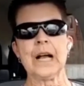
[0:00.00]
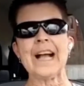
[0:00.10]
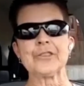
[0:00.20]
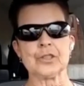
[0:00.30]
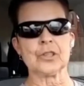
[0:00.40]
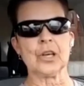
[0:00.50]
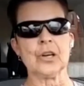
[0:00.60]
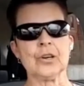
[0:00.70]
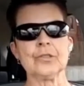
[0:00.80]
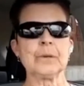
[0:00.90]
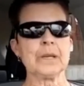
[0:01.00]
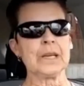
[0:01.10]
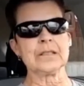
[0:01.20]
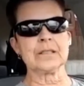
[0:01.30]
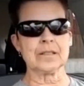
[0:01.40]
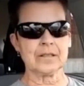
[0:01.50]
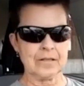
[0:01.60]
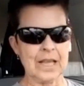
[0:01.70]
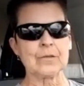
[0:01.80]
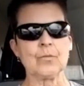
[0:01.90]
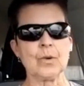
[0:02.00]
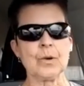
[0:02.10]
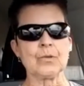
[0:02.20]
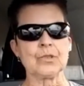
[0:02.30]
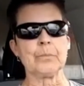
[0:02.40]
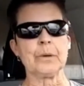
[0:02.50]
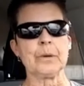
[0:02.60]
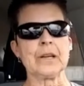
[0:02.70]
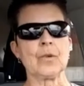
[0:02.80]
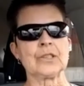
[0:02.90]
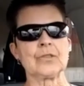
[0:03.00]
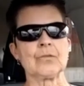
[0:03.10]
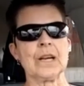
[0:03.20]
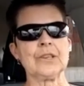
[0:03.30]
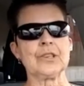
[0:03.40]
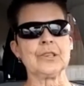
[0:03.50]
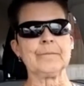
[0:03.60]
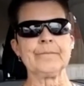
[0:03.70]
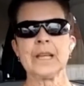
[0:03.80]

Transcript: I took those because that's when we were so big in restoration.